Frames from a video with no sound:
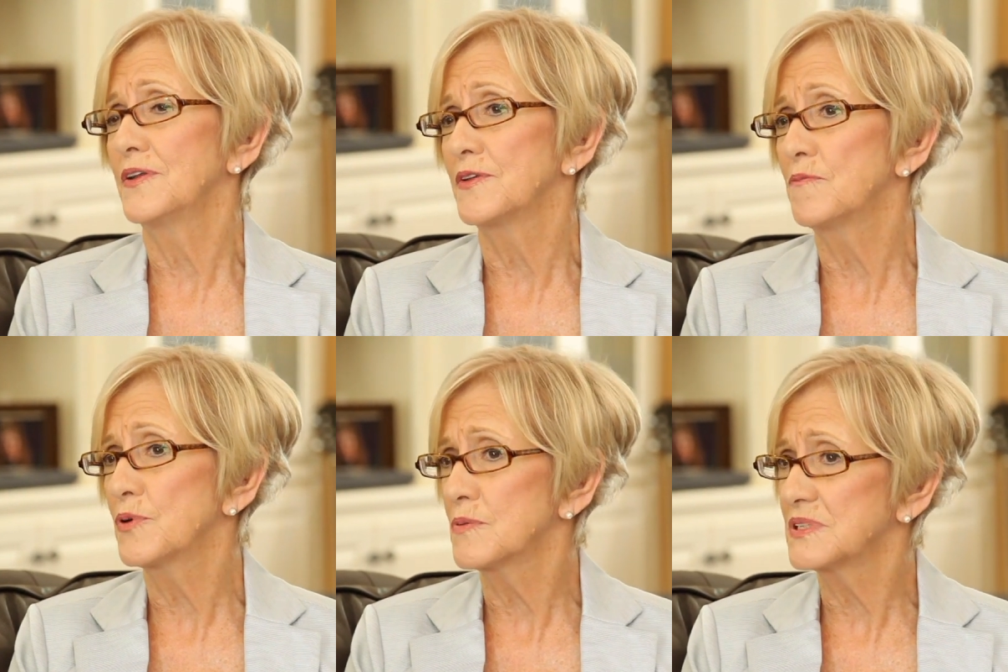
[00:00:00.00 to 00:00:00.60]
and the
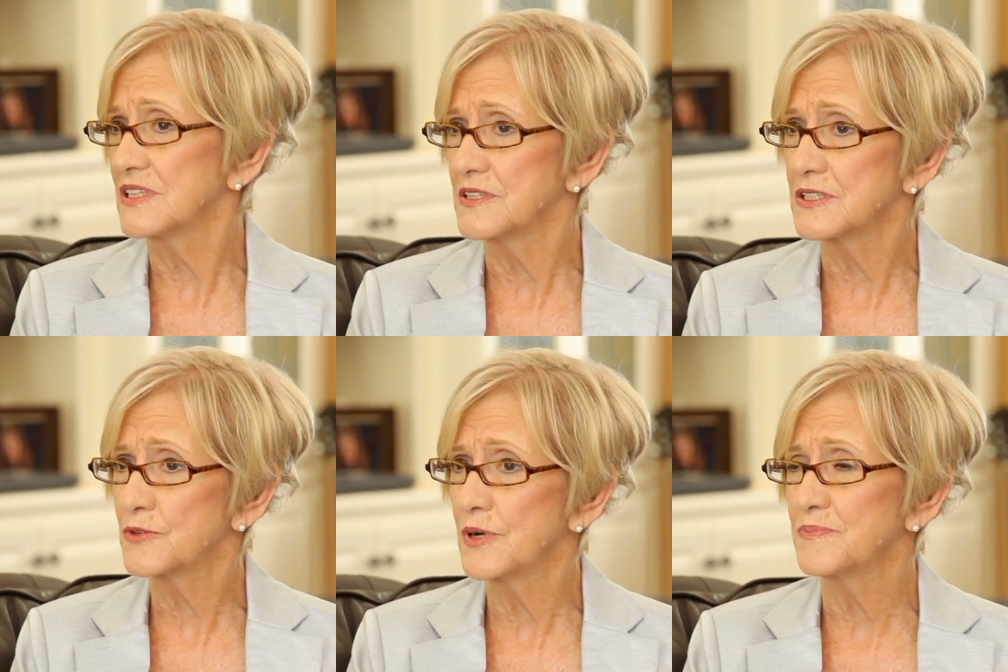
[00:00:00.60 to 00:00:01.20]
purpose of
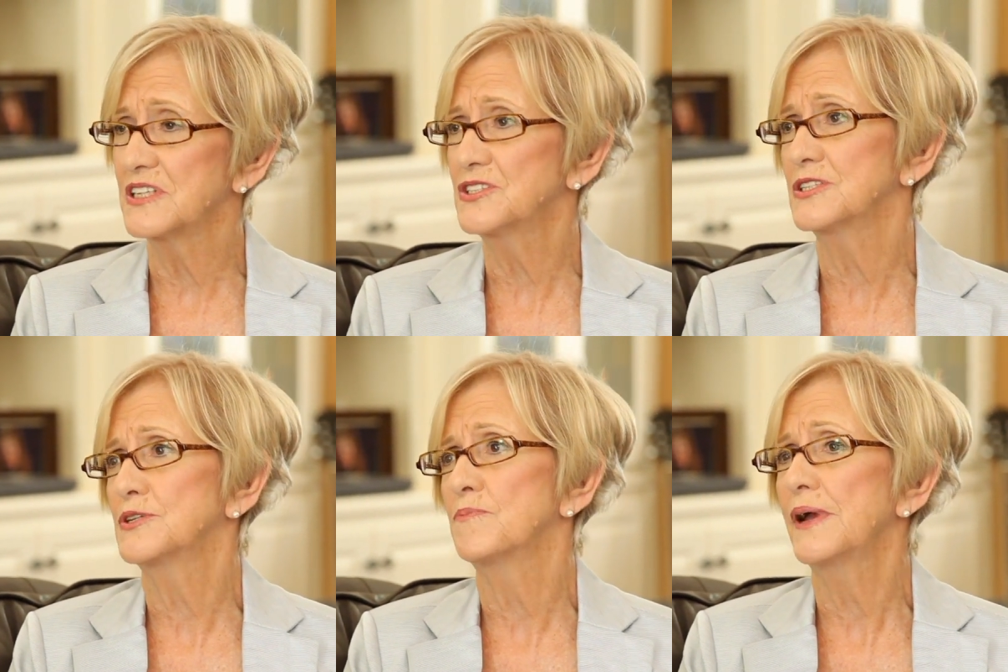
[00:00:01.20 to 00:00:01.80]
the script is
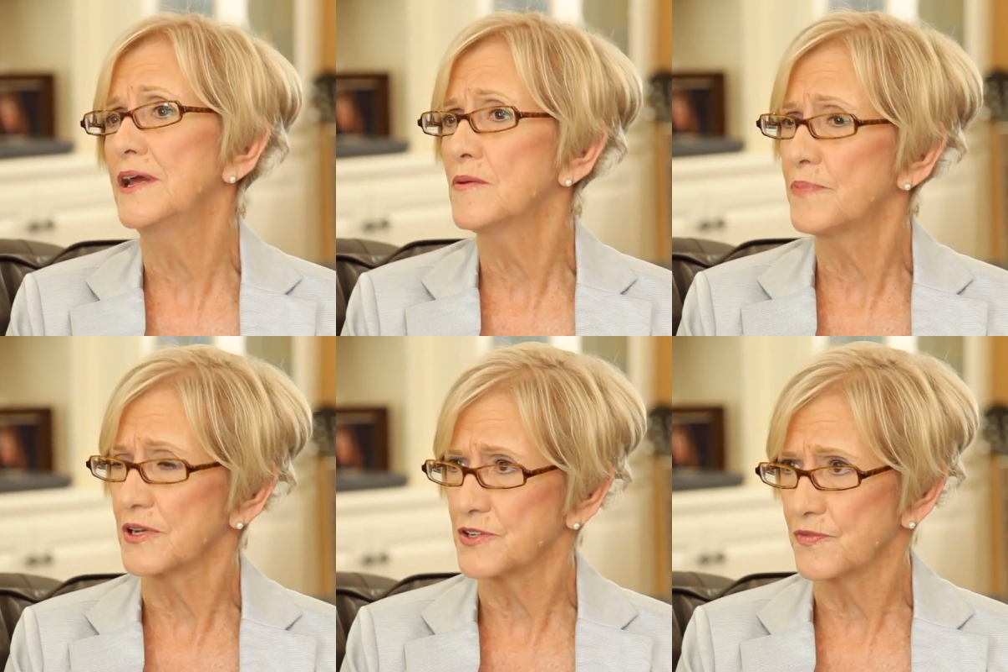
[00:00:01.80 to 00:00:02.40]
just to paint a
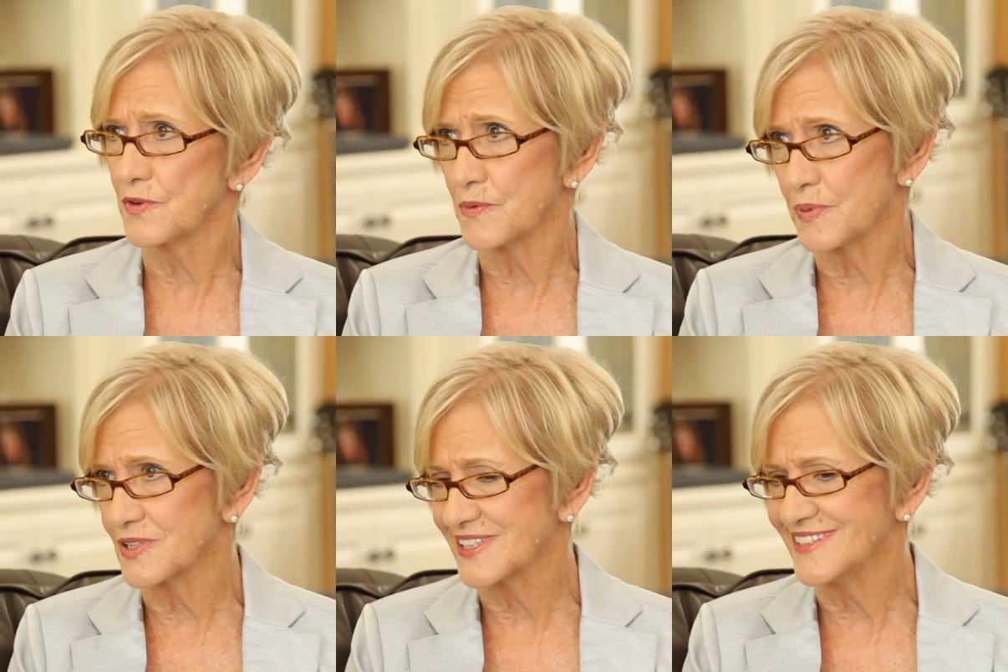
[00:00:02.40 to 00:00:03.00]
picture for the
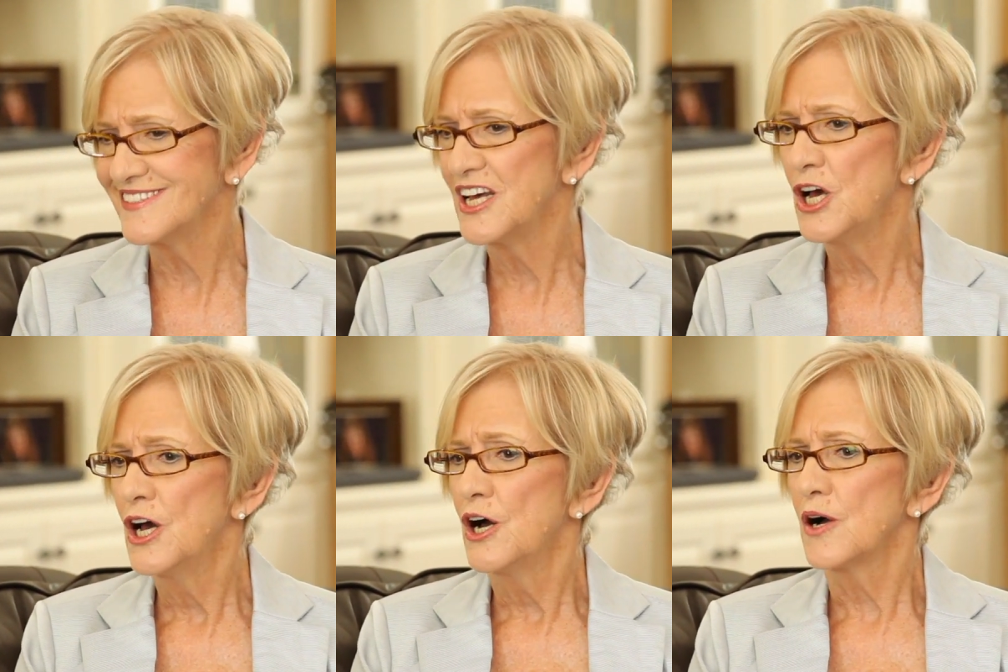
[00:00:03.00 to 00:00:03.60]
person
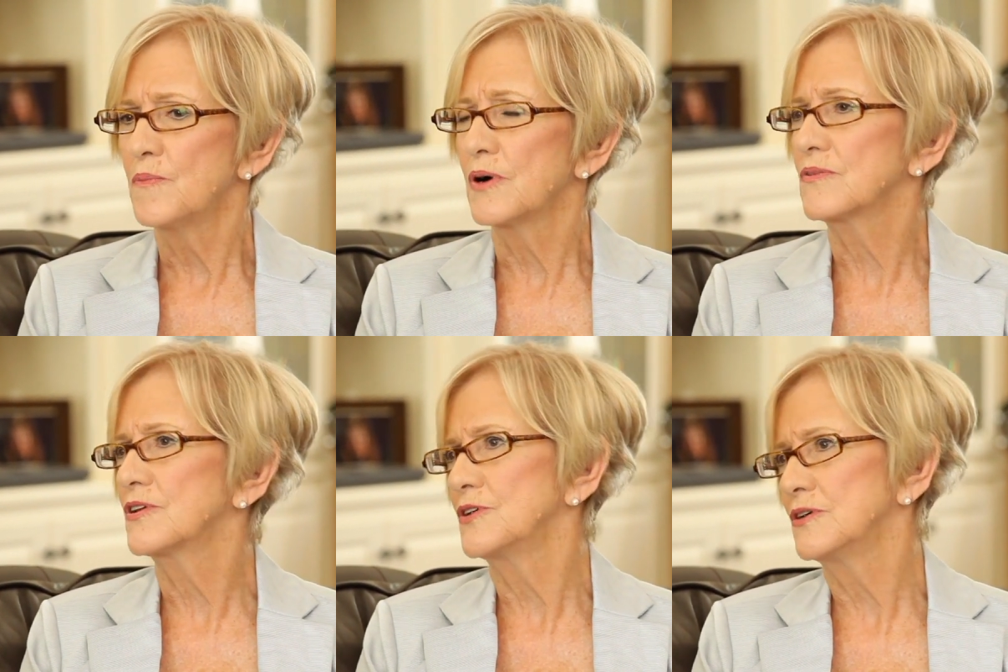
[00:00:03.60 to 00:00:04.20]

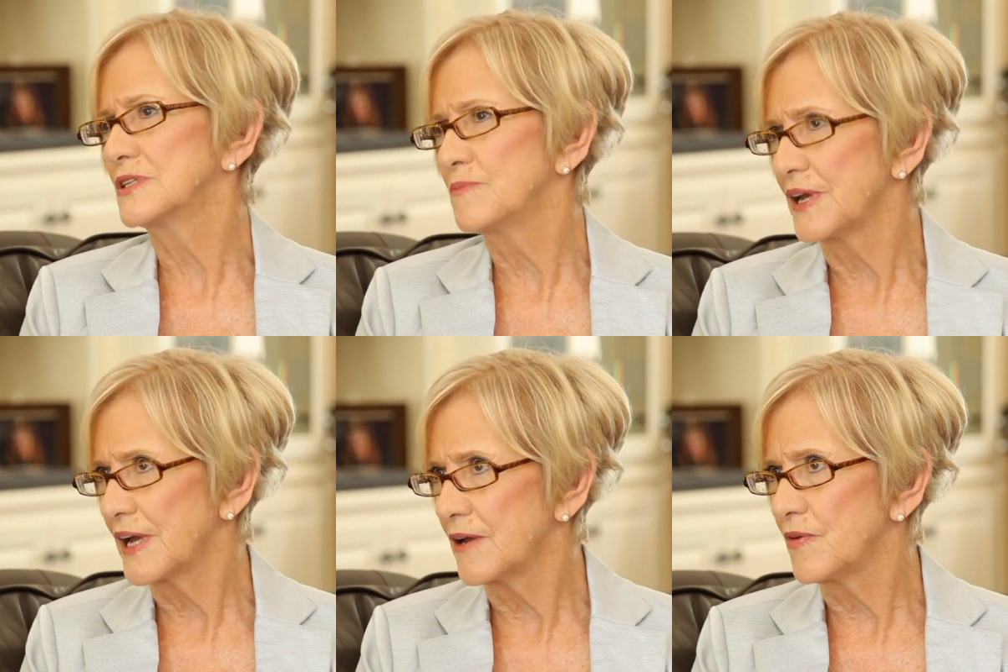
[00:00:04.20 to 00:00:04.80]
about their using
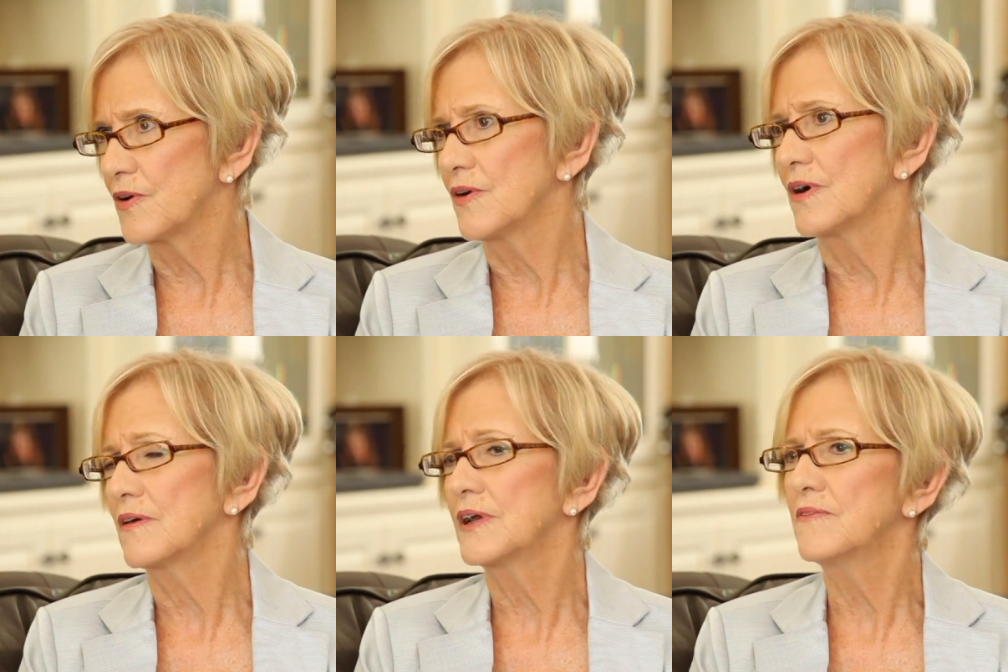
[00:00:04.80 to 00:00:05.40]
behavior,
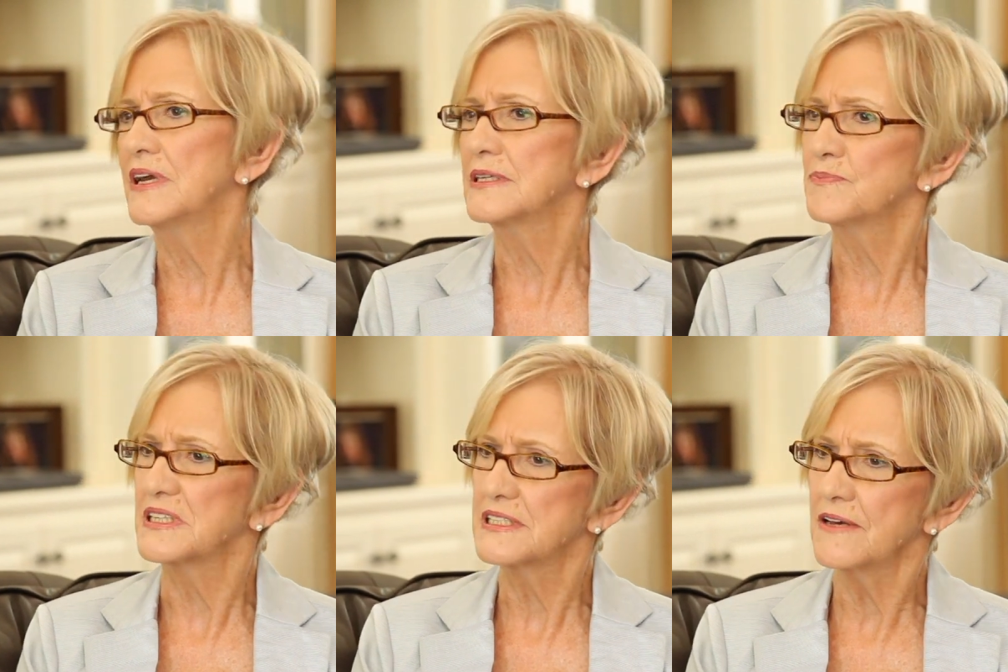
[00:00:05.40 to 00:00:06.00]
giving
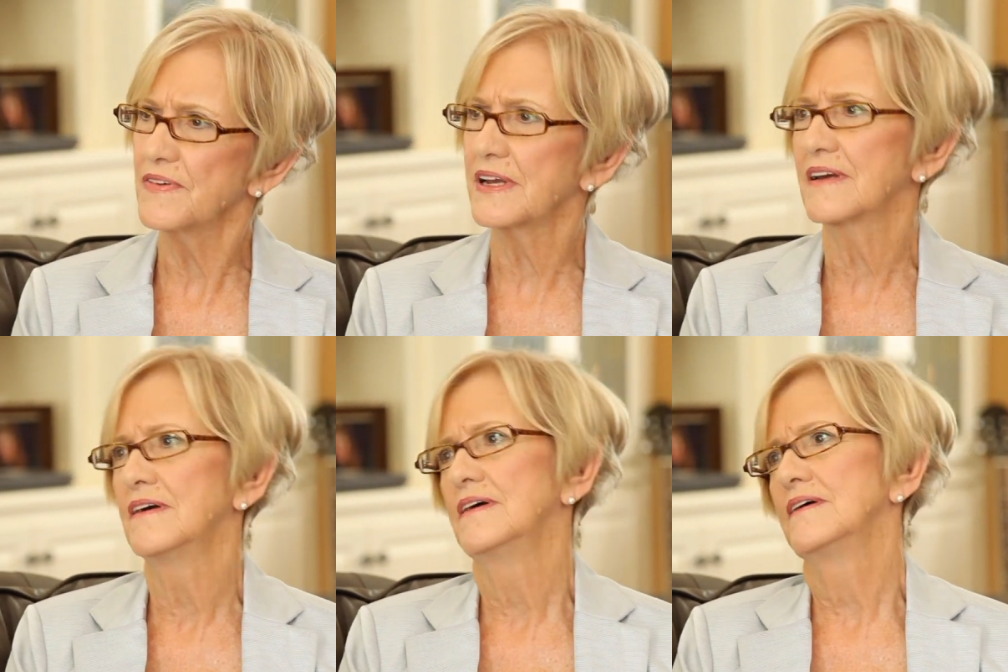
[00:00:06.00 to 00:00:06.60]

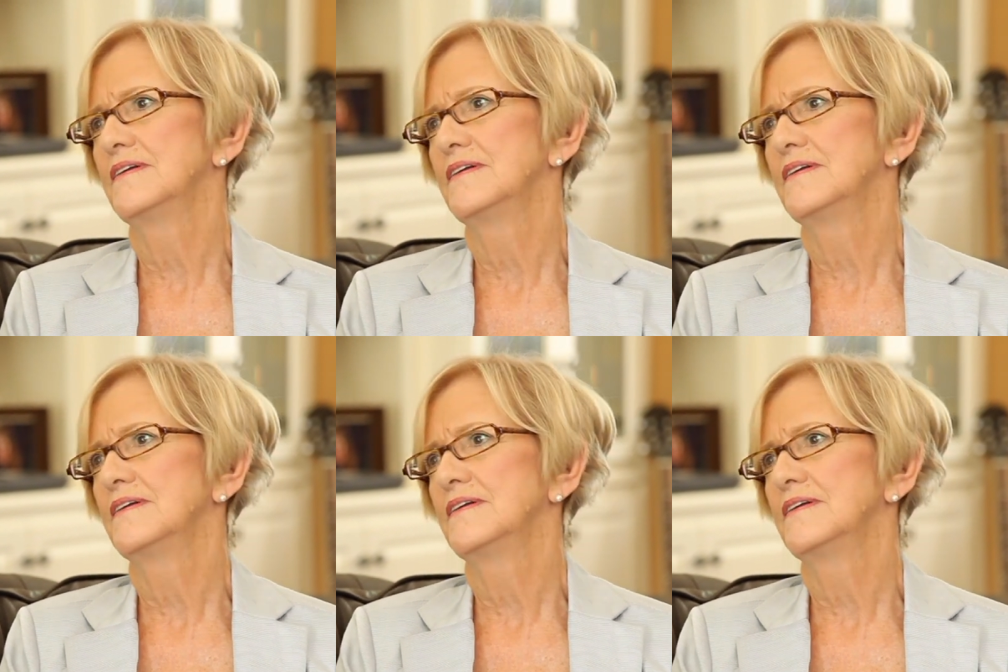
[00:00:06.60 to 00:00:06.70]
specific